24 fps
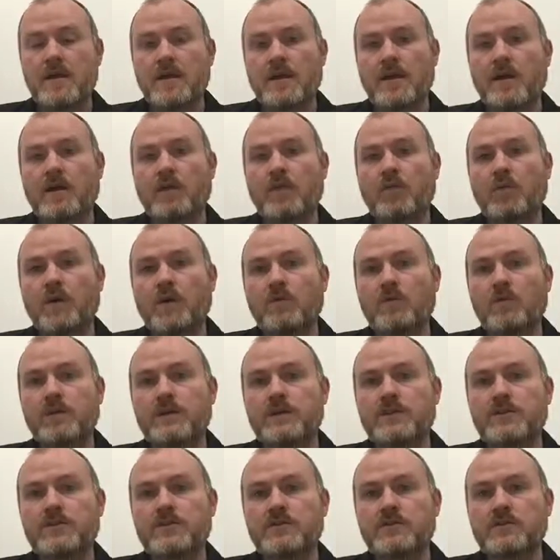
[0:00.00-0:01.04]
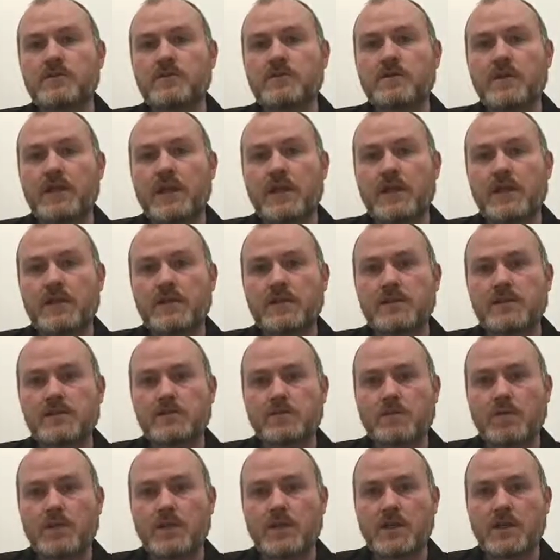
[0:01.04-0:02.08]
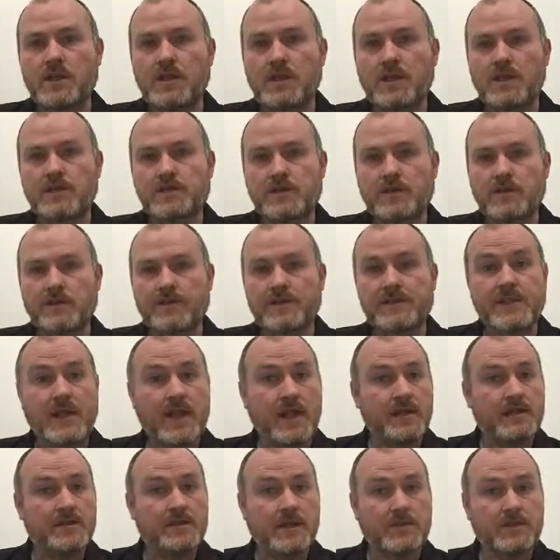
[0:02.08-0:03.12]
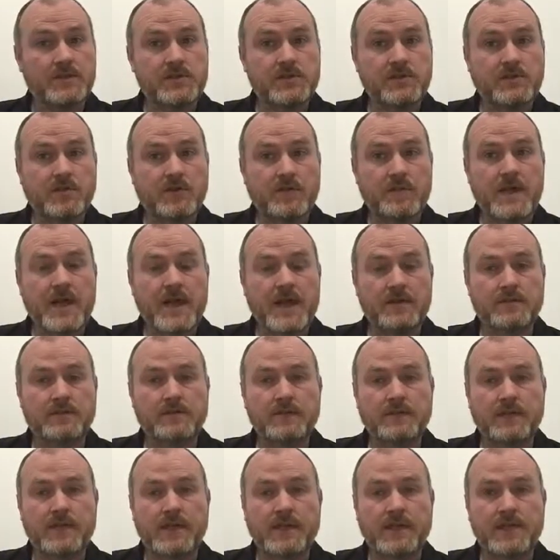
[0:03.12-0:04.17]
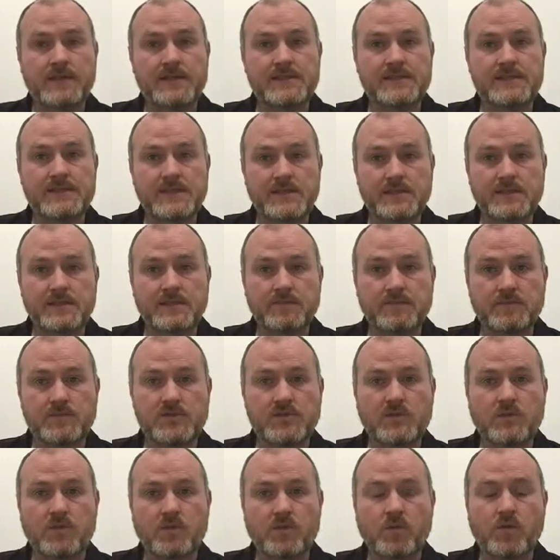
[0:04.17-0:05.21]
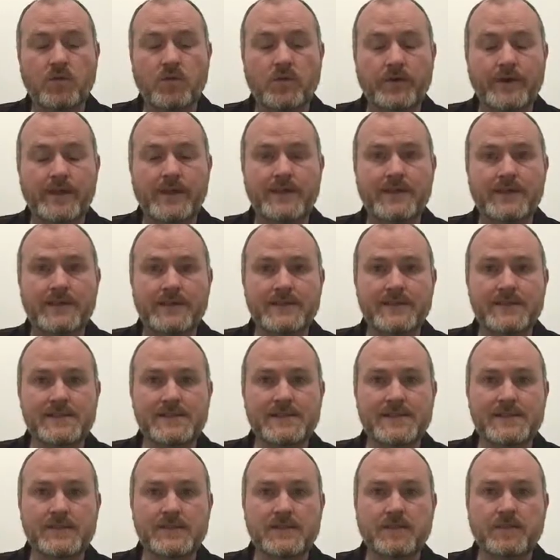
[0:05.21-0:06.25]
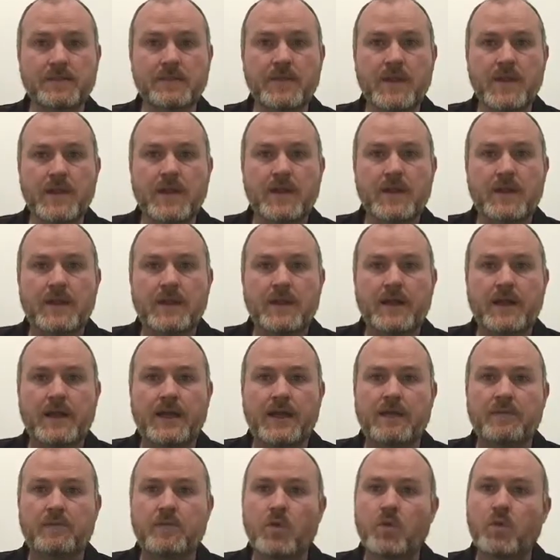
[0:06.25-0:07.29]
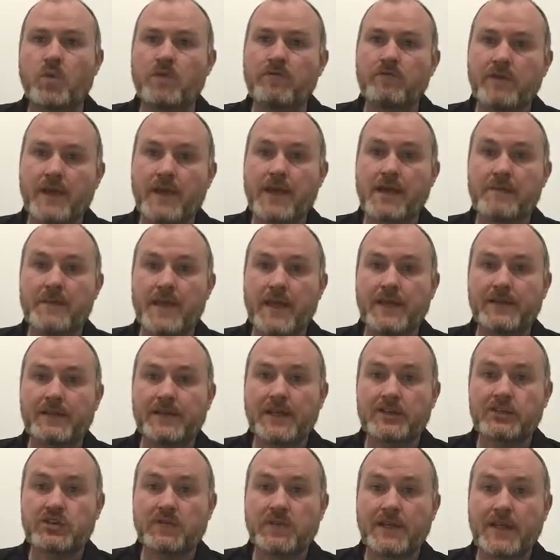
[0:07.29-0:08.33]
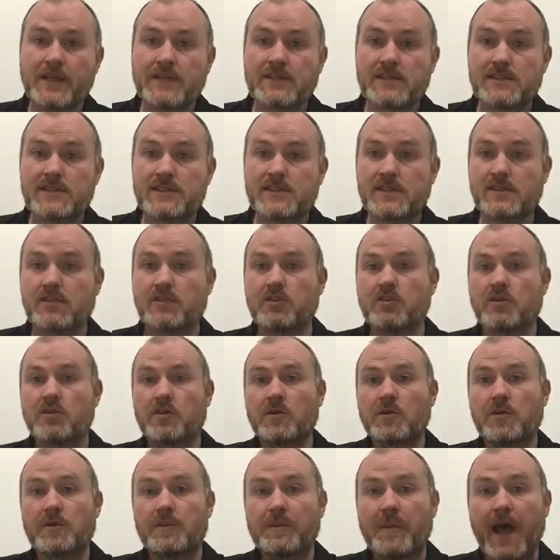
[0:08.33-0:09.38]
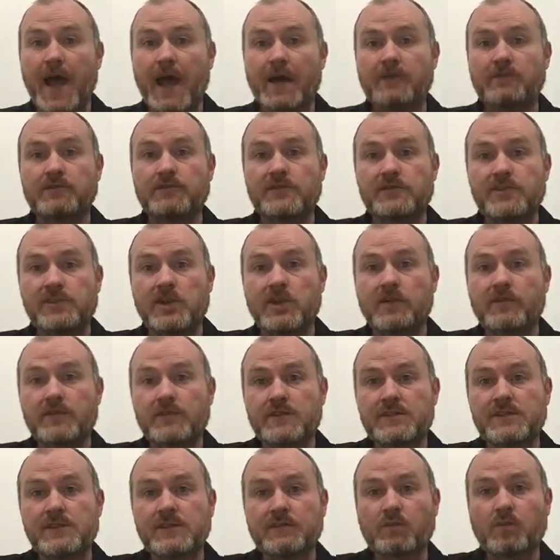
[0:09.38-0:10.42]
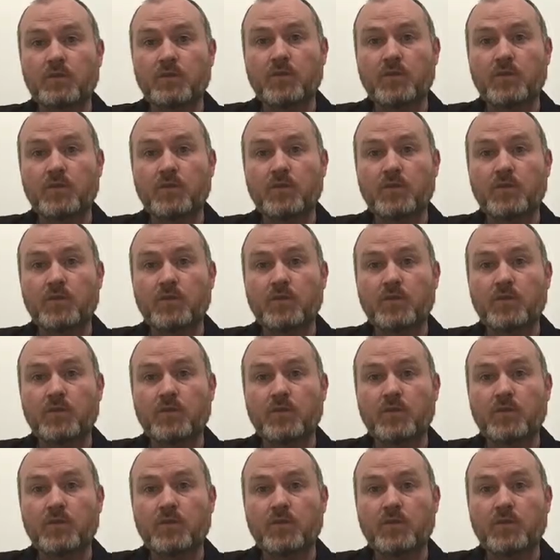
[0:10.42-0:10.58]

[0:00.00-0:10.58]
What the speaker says: What we do is we service any type of solar panel system, solar water heating system. We recommend that you get your panel serviced